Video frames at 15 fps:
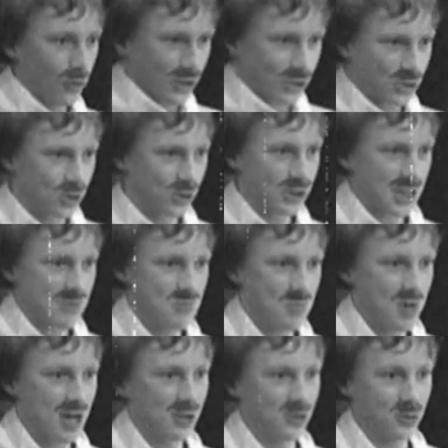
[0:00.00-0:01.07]
what could a
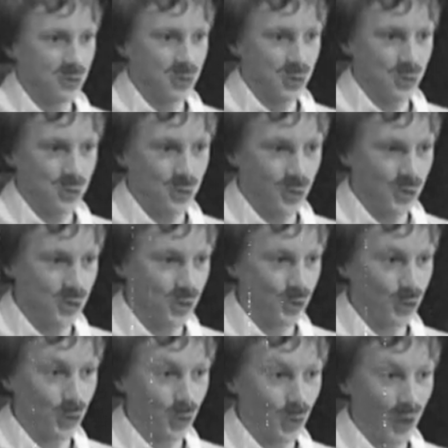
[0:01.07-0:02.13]
model do to show
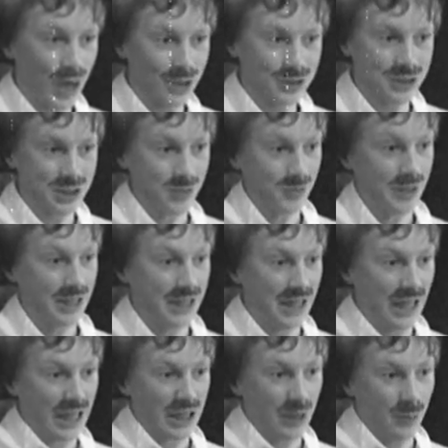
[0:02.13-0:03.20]
you how something
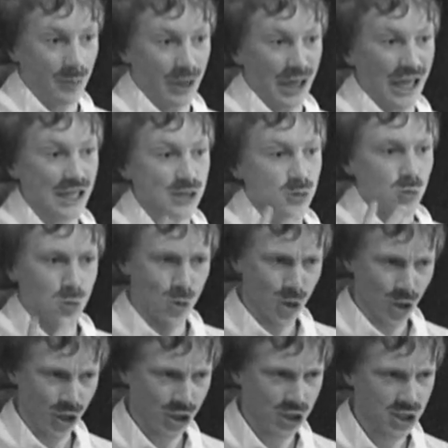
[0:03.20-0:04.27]
that complex
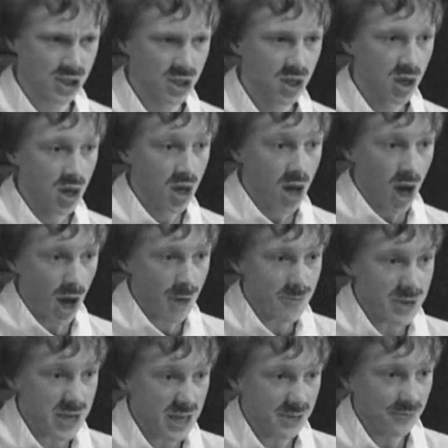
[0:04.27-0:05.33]
works? I
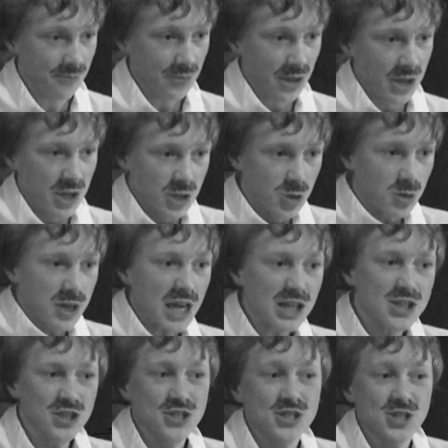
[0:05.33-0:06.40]
mean, you can't
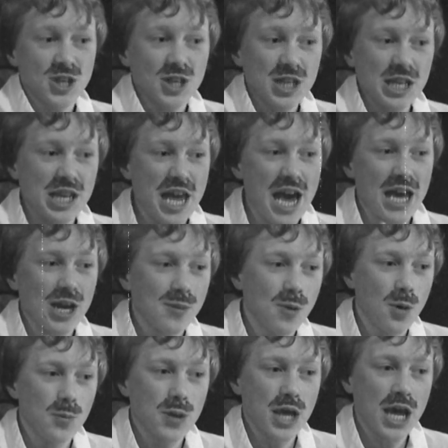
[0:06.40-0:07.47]
just study an
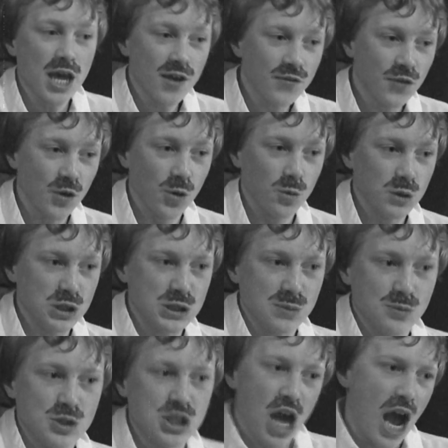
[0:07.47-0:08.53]
animal behavior with
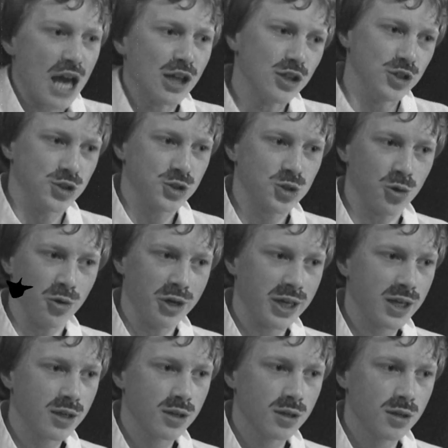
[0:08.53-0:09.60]
some child's
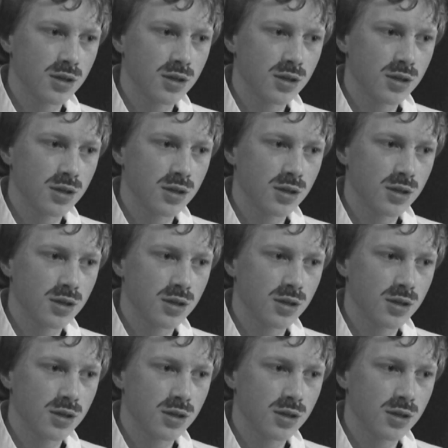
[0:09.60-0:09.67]
toy.